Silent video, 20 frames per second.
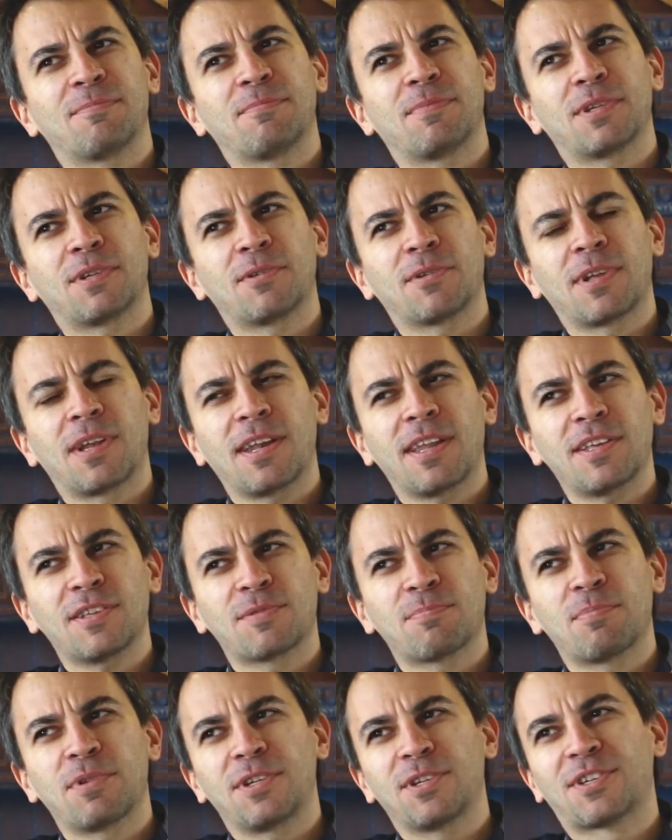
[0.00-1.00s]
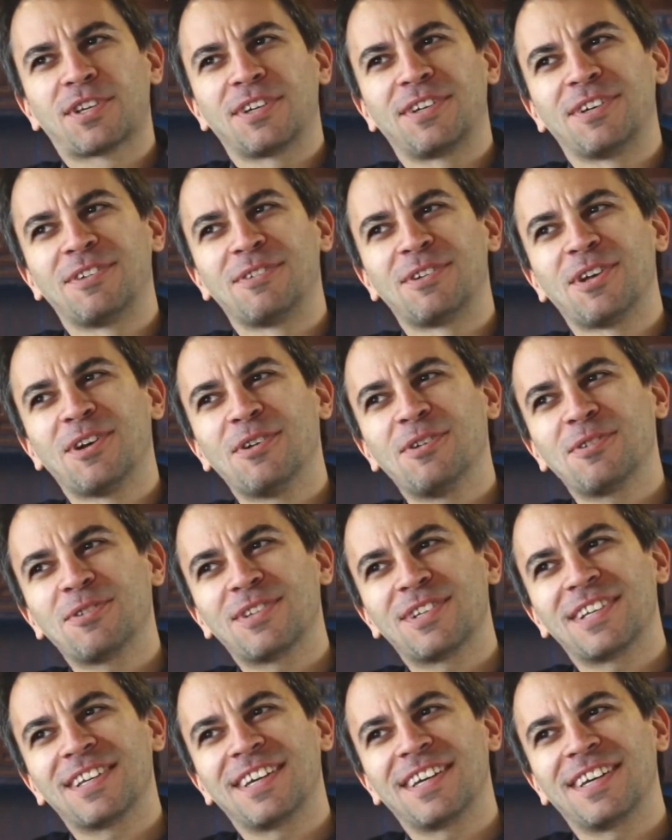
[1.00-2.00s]
But on a less personal
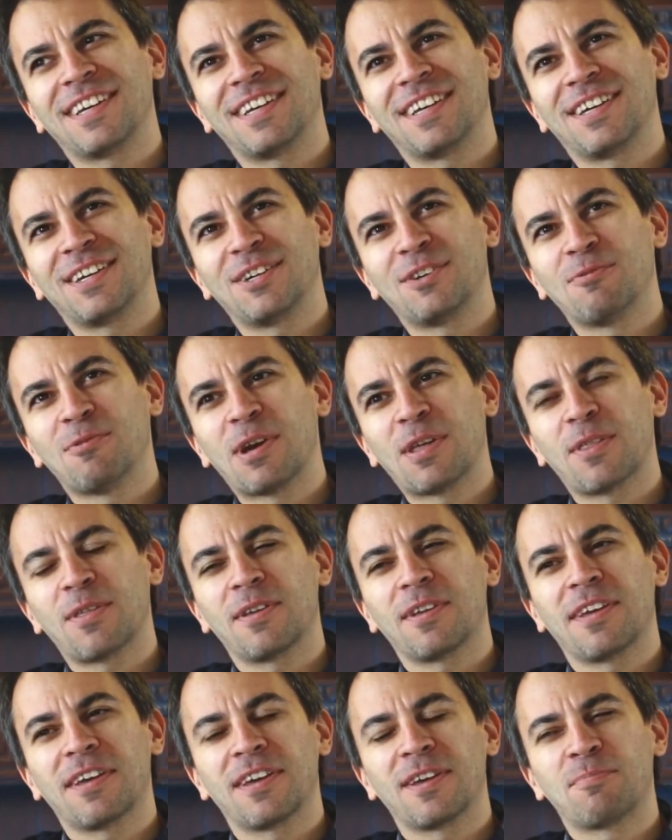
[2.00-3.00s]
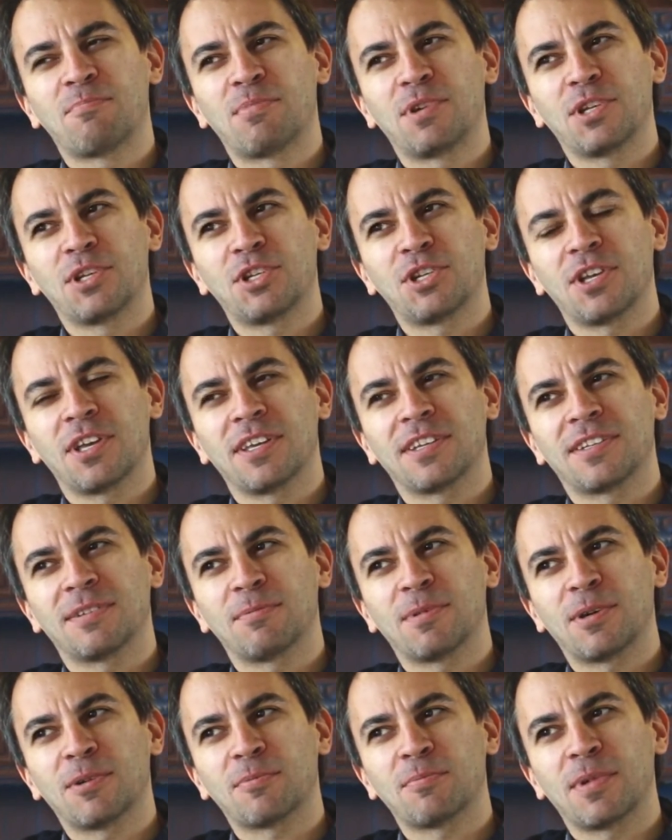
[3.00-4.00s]
note, one thing I appreciate
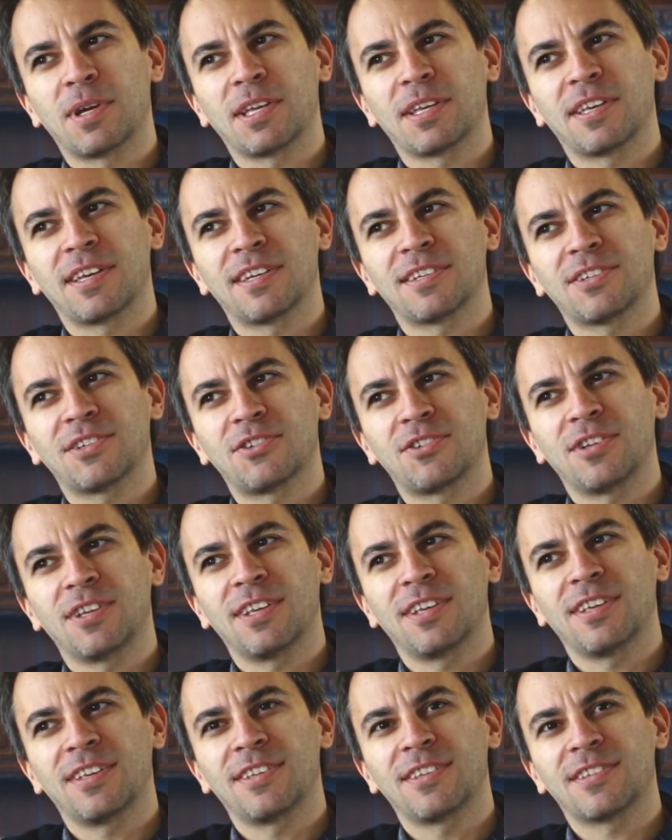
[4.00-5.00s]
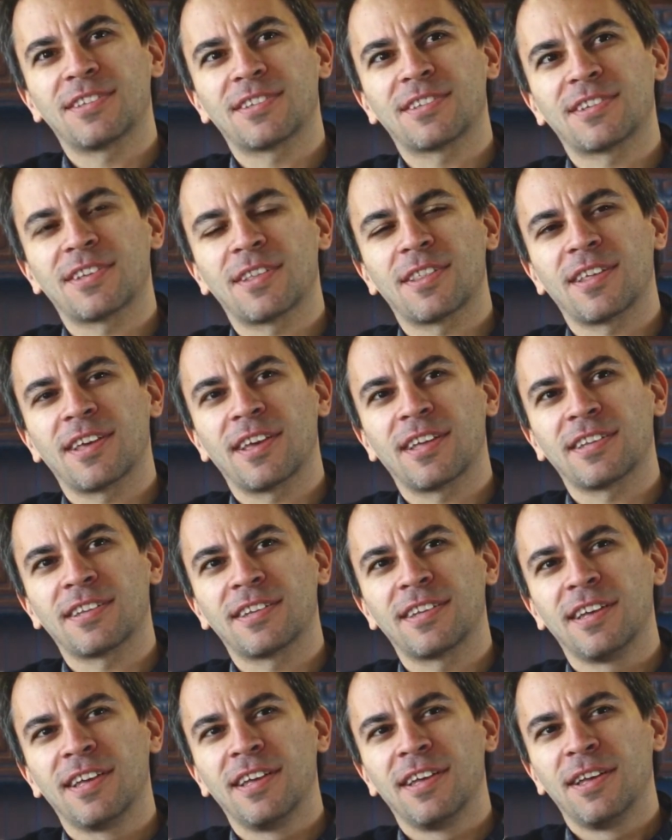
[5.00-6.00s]
about my country is that
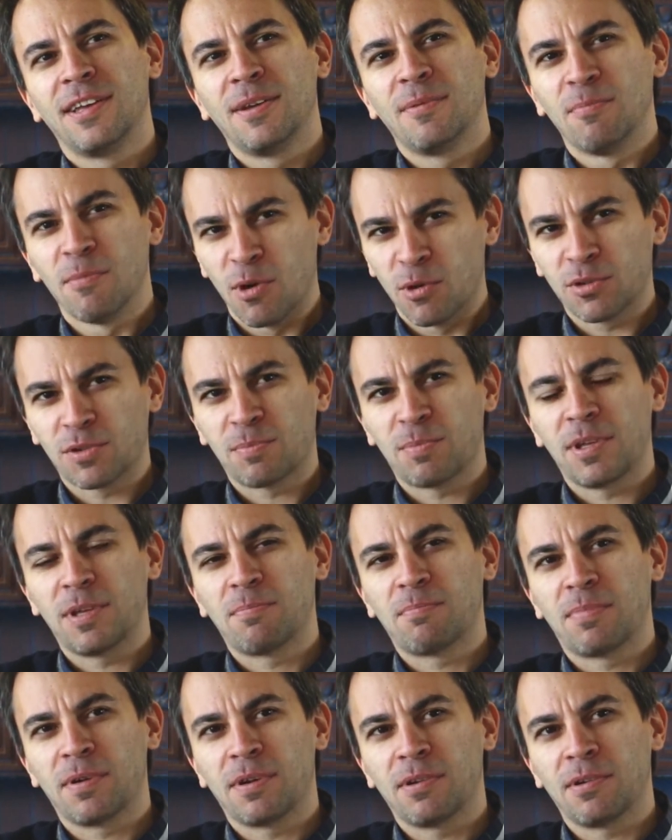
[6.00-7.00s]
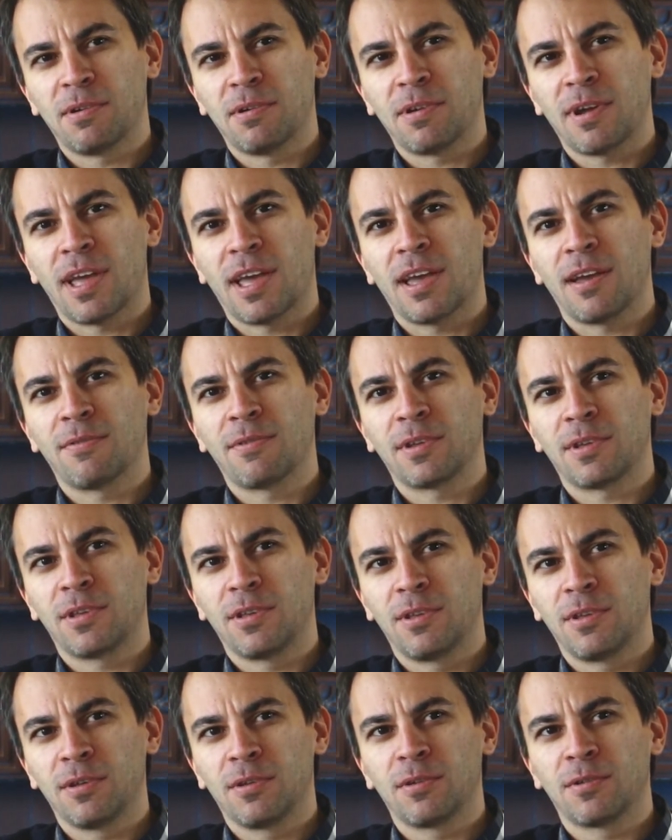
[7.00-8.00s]
most people have a
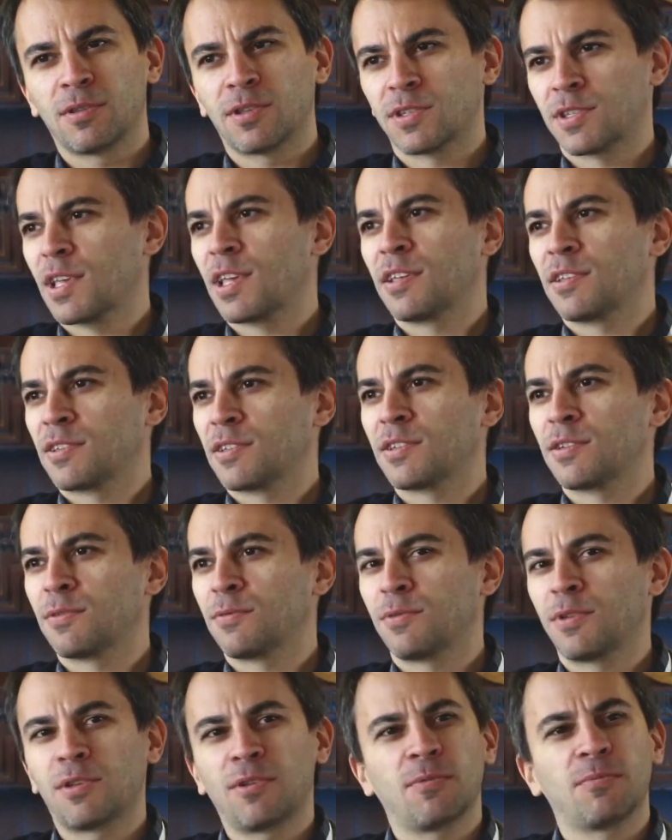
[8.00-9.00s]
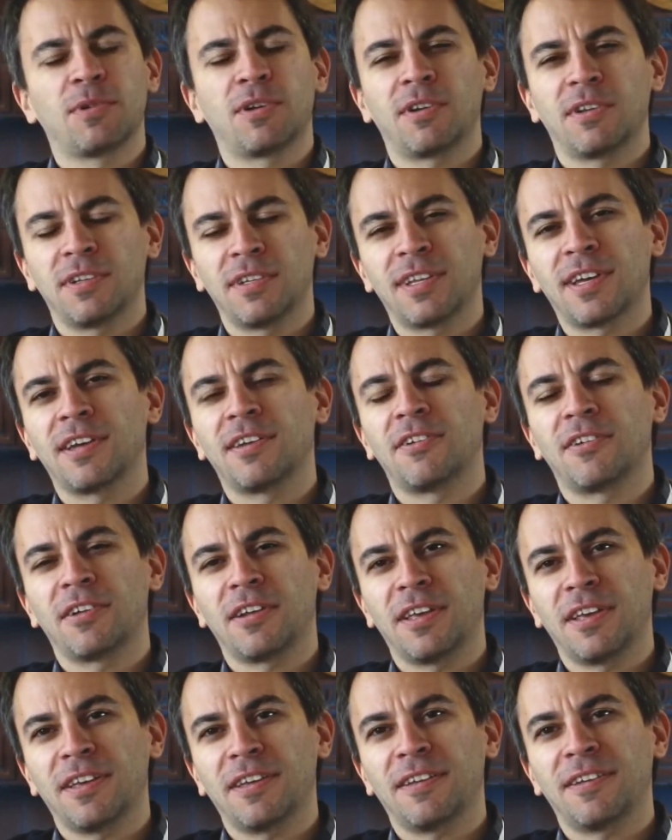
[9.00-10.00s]
good sense of humor and
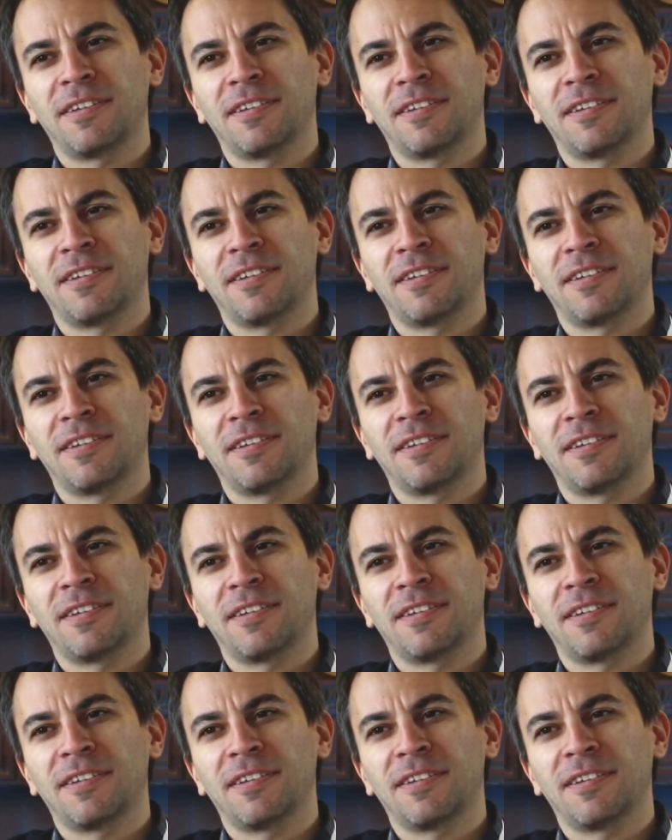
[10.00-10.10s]
irony.